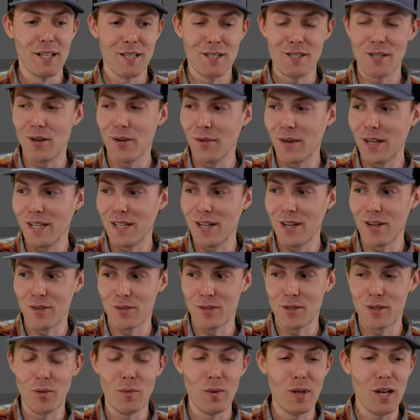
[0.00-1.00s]
Let's go in here.
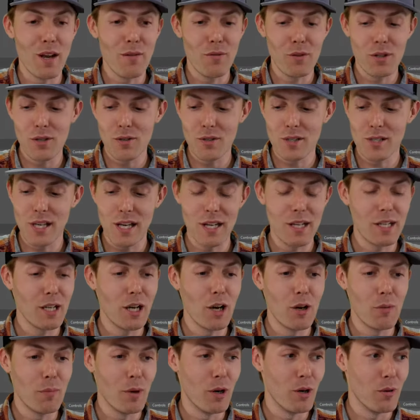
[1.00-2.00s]
So whenever you're setting
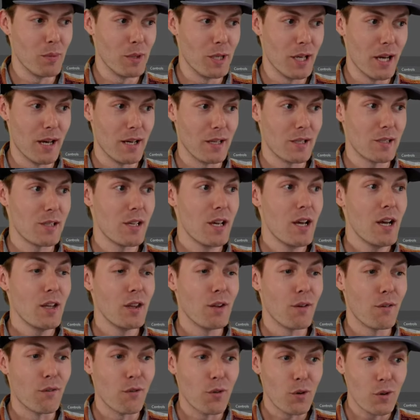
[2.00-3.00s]
up OBS,
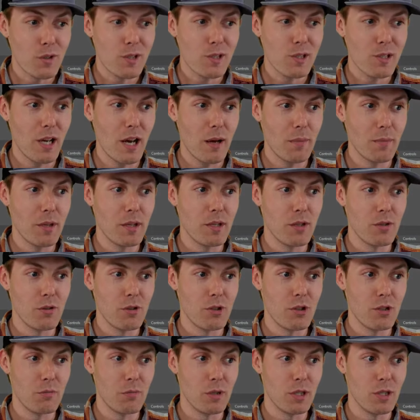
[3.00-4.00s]
the first stop that you
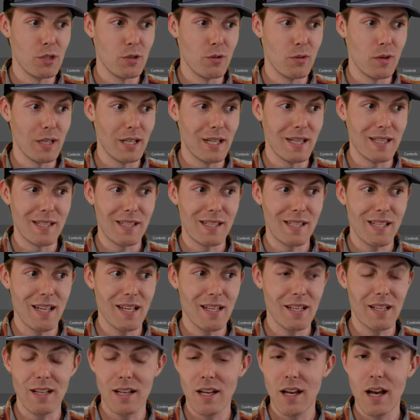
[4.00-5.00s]
should be doing is
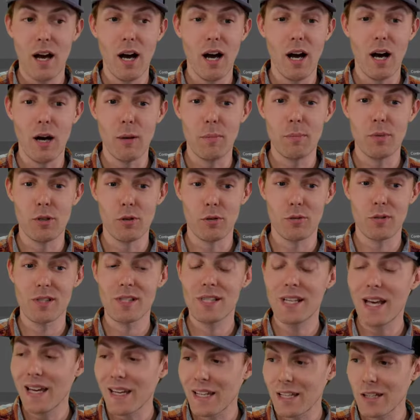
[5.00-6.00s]
setting up your
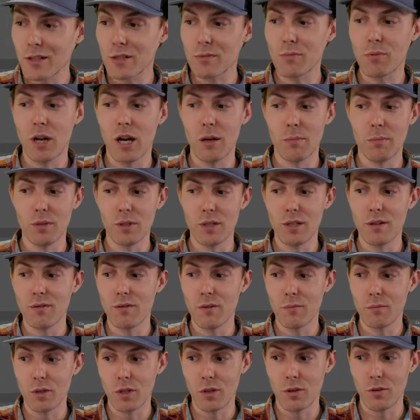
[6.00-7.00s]
settings properly
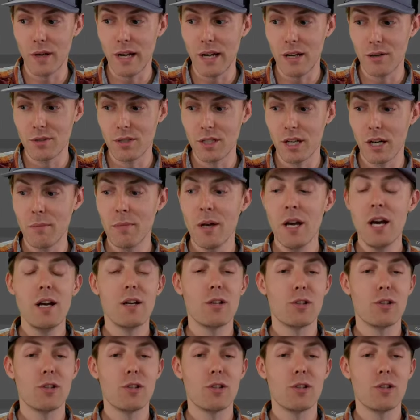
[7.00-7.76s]
from the ground up.